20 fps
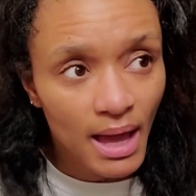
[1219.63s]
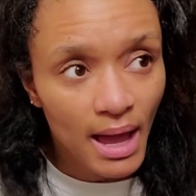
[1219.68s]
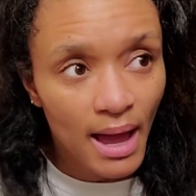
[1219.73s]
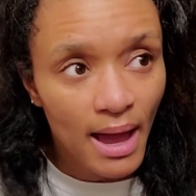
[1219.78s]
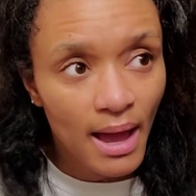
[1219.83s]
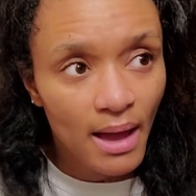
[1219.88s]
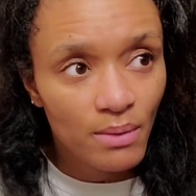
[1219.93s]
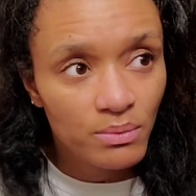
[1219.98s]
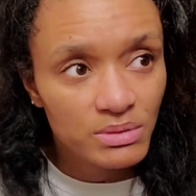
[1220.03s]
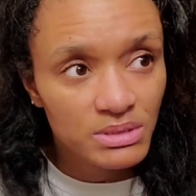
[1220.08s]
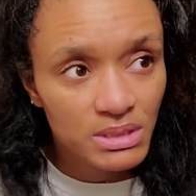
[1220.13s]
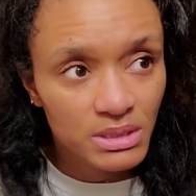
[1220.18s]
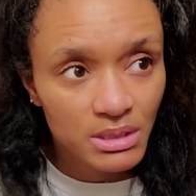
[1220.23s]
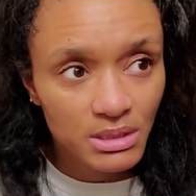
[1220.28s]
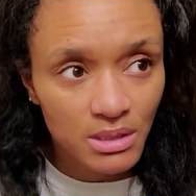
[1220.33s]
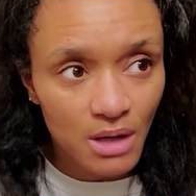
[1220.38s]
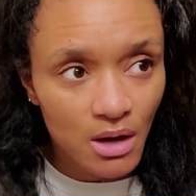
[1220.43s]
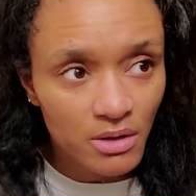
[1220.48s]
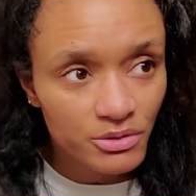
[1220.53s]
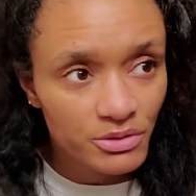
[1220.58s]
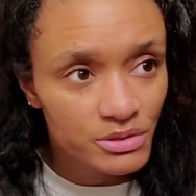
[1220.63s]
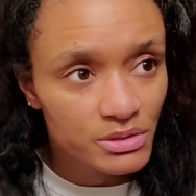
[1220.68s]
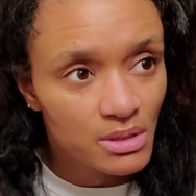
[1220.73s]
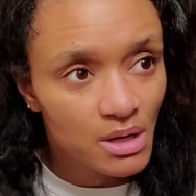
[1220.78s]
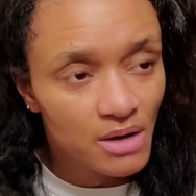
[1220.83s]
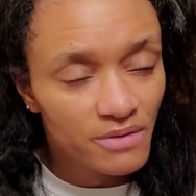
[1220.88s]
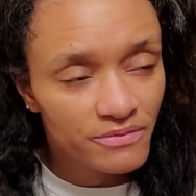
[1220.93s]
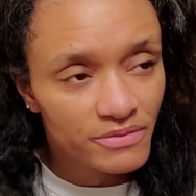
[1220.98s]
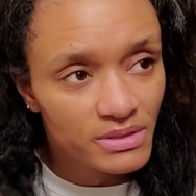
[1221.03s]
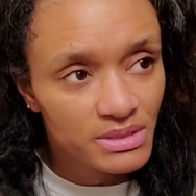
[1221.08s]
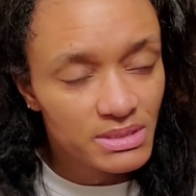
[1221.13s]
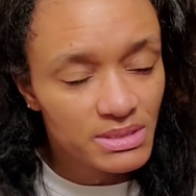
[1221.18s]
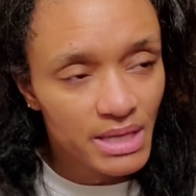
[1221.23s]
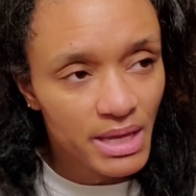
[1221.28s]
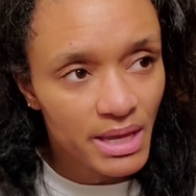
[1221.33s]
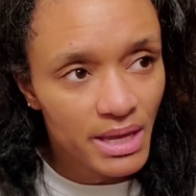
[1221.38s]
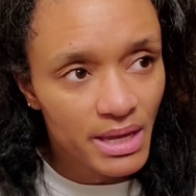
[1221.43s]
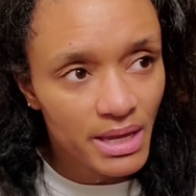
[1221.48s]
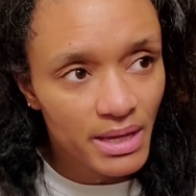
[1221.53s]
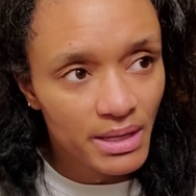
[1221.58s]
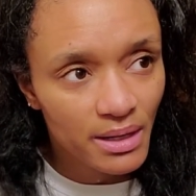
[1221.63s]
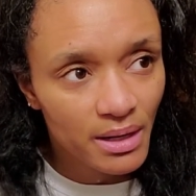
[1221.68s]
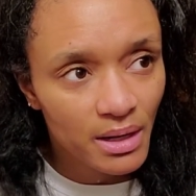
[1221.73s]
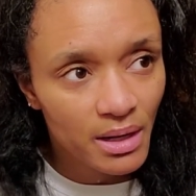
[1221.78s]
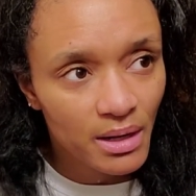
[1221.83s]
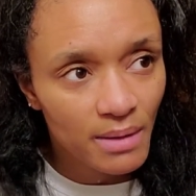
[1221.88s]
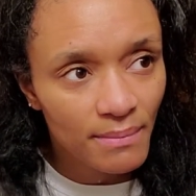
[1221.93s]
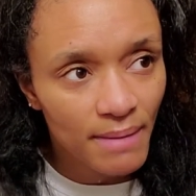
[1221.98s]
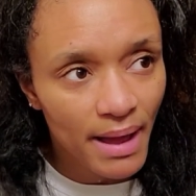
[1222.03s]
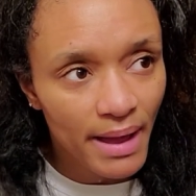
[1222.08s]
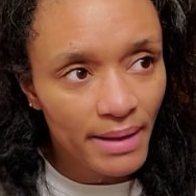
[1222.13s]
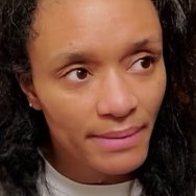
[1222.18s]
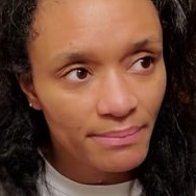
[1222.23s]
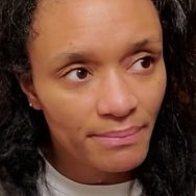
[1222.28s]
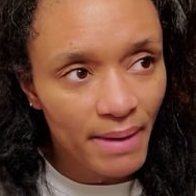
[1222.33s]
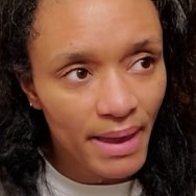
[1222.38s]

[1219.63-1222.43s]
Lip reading: I was in a doctor's office and I